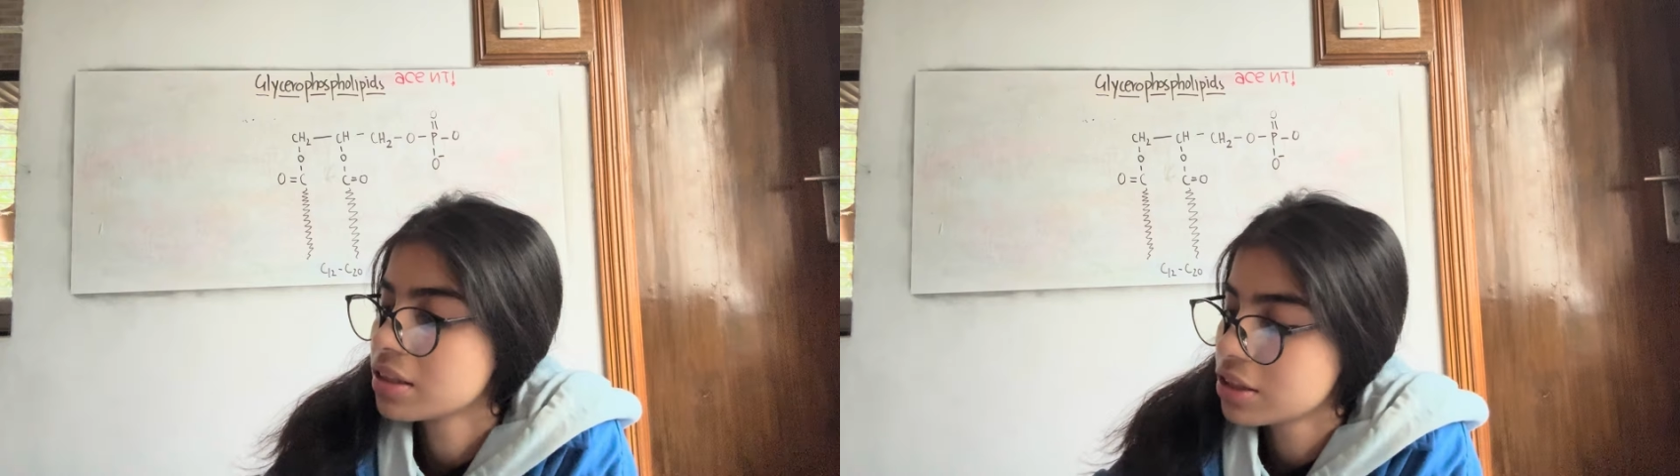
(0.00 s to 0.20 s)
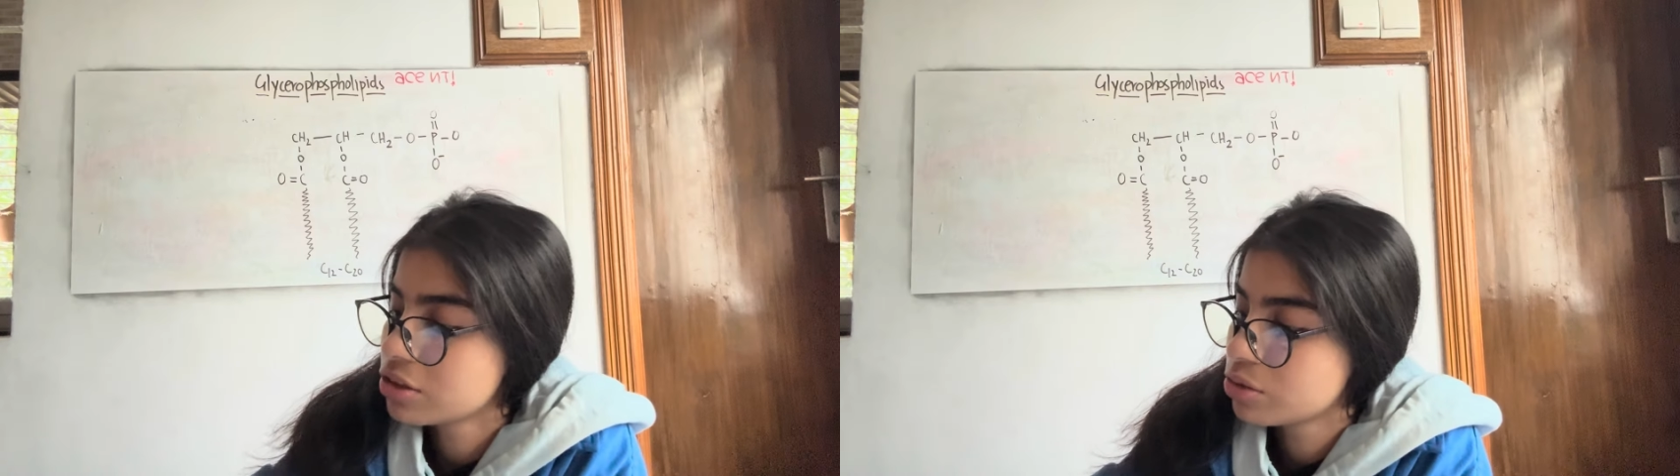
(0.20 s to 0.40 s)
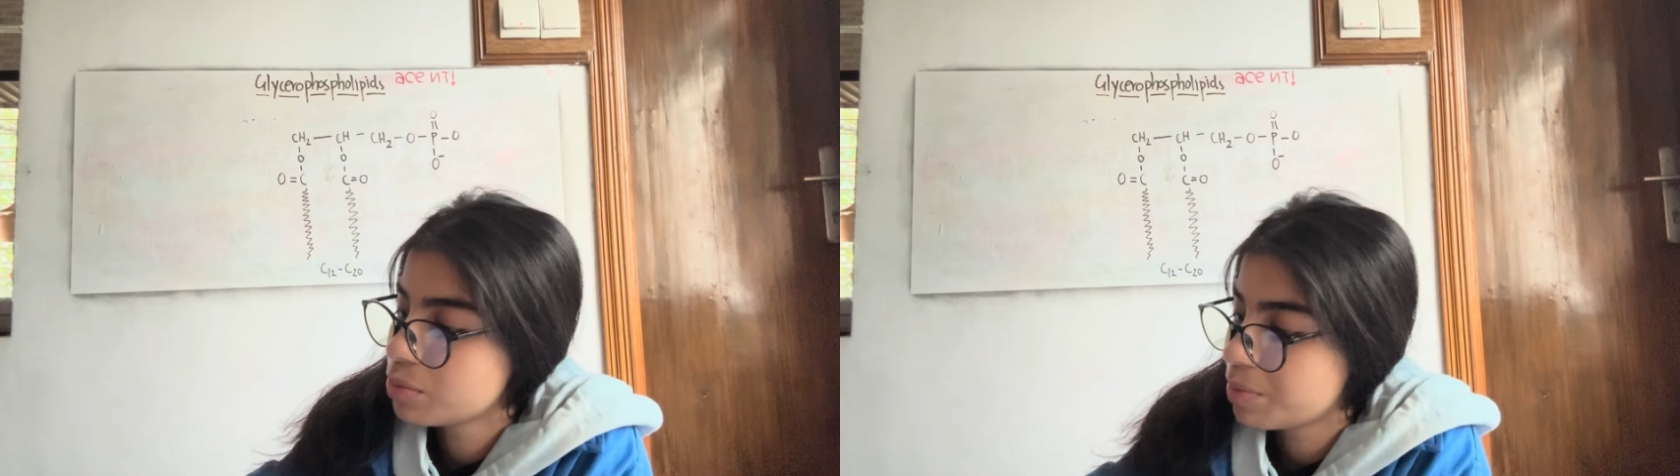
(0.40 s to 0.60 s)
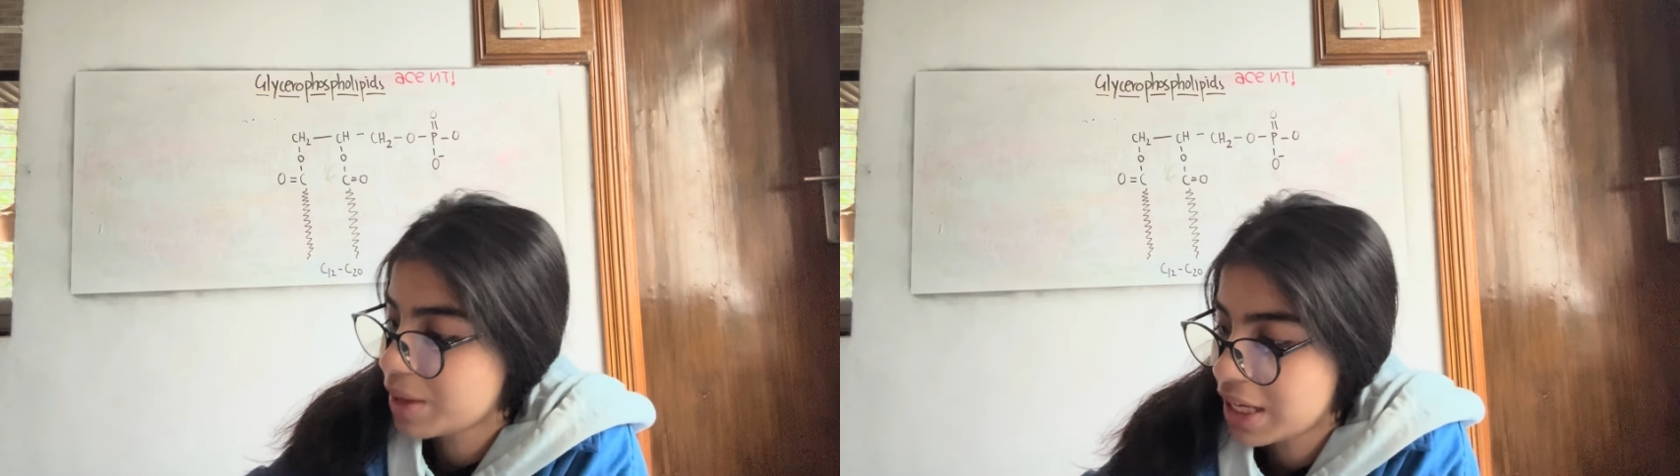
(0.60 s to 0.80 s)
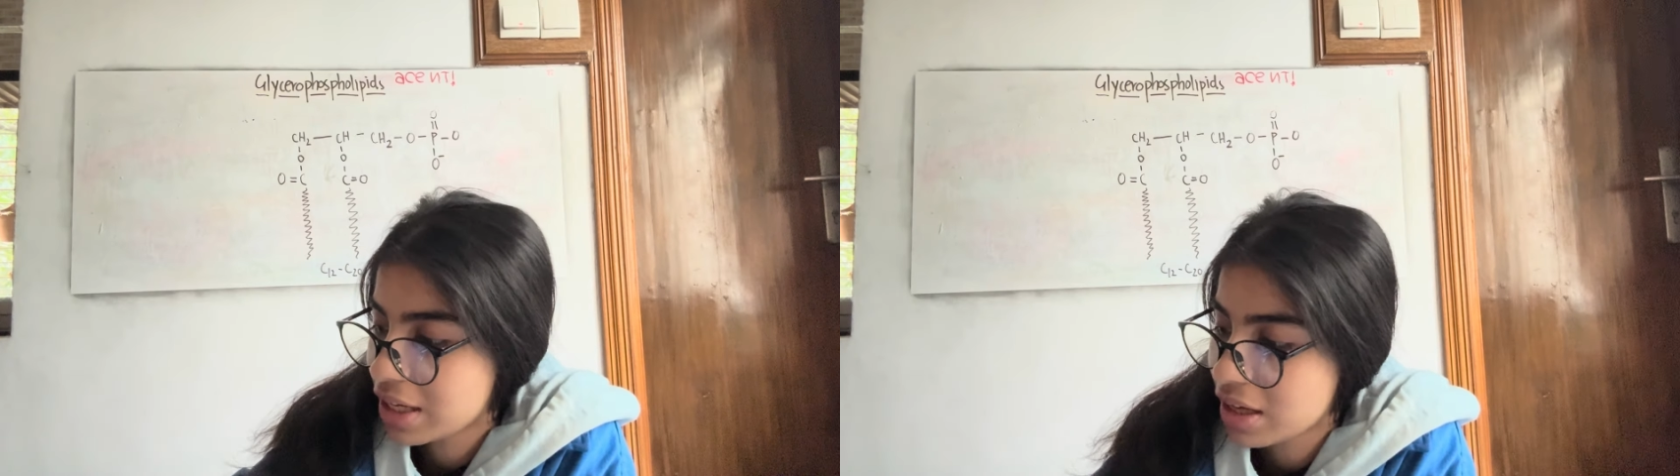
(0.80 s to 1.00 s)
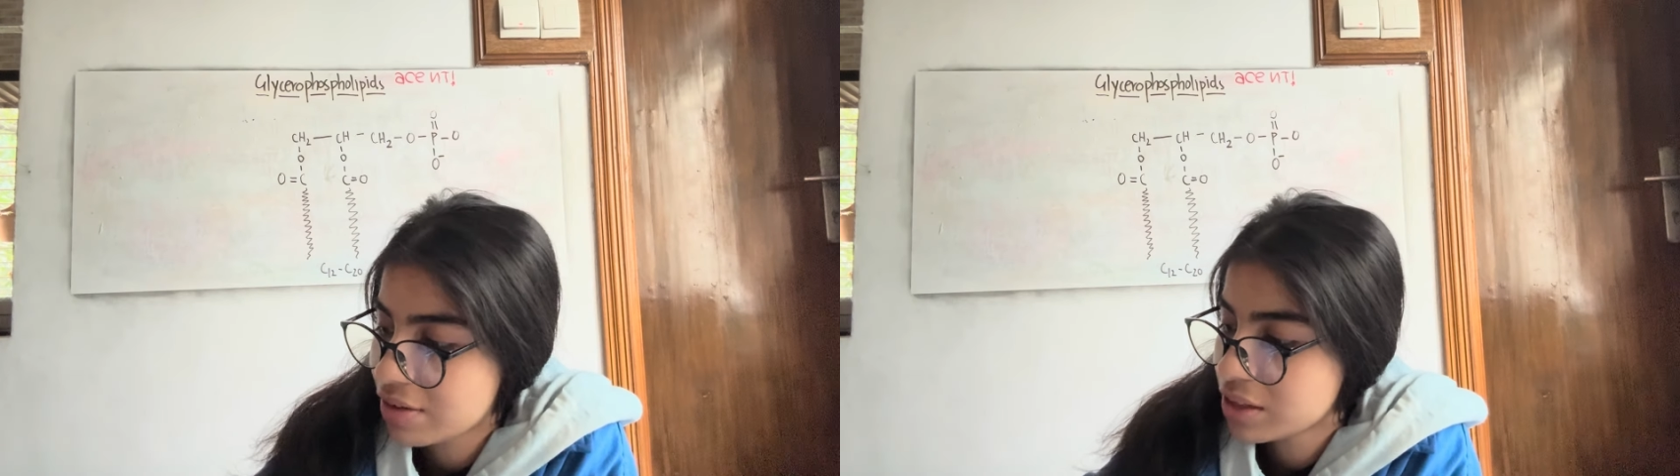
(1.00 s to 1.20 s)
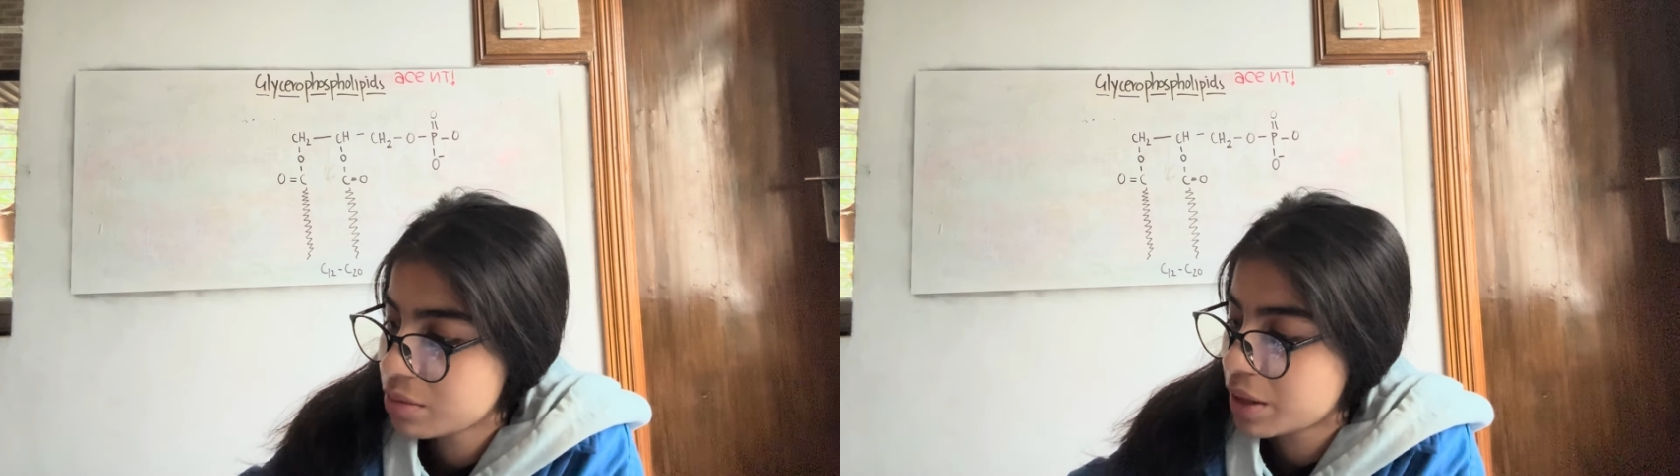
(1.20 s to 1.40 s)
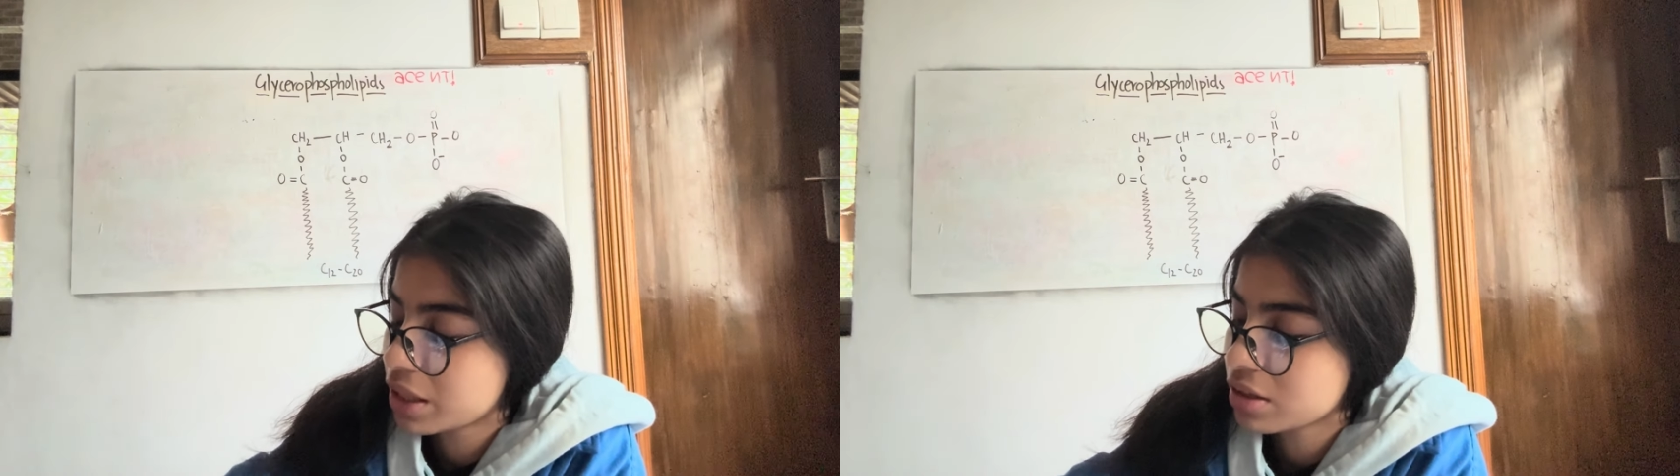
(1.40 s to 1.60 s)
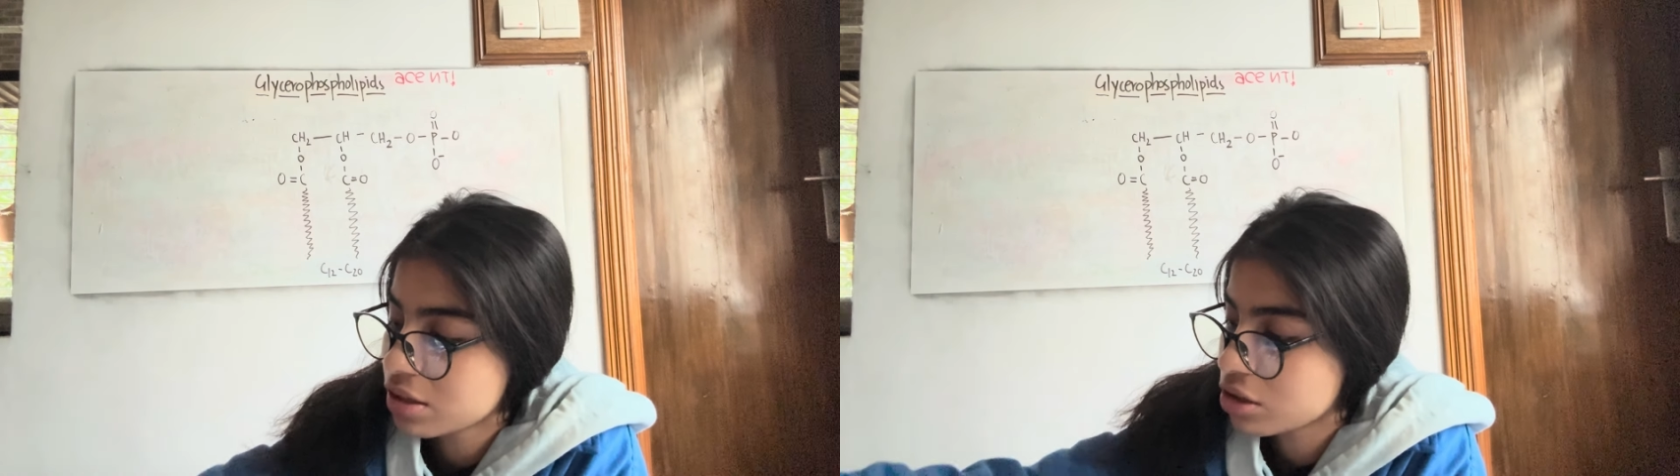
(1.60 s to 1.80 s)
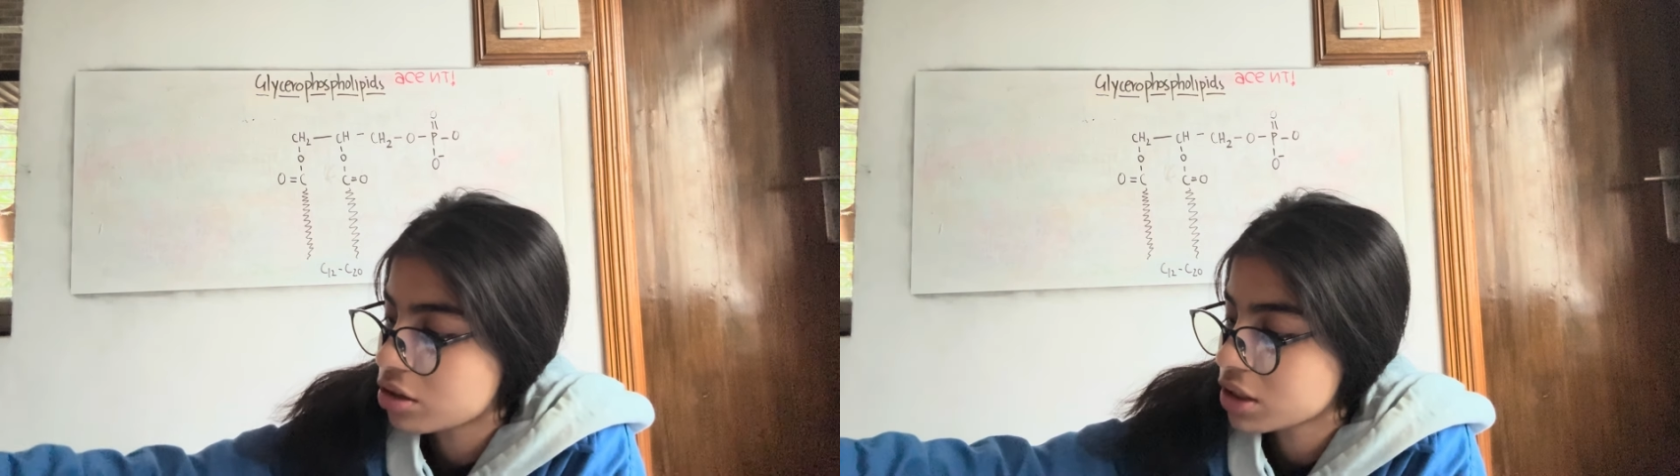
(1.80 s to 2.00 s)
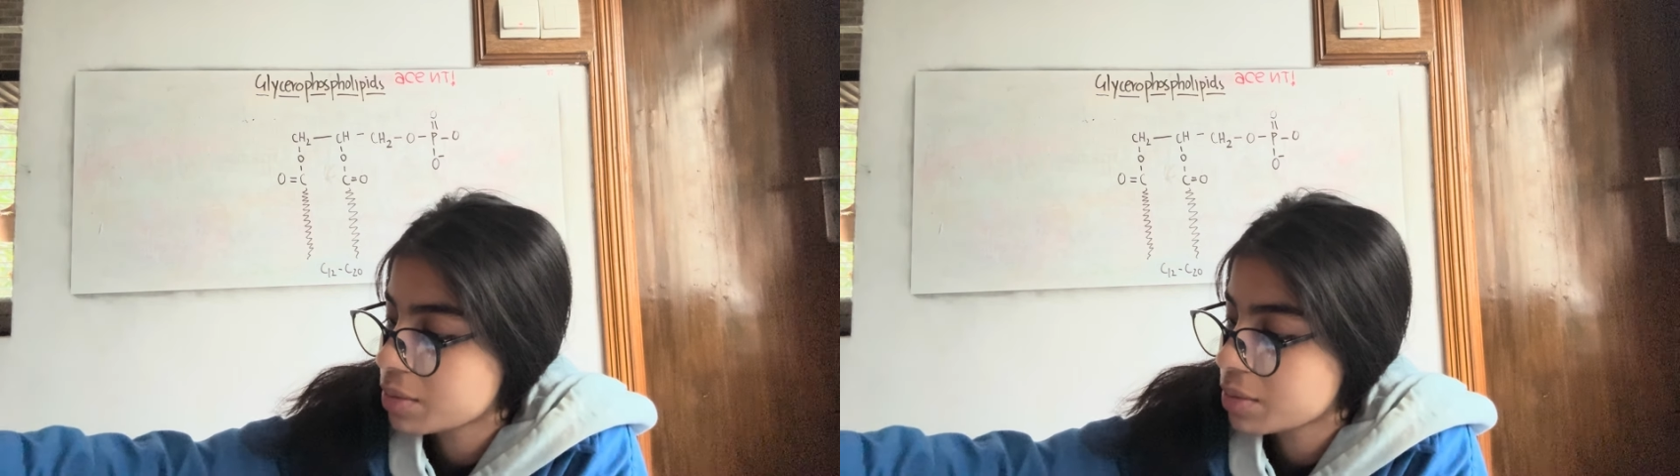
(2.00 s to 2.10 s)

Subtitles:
Let's do pink. I haven't done pink in such a long time.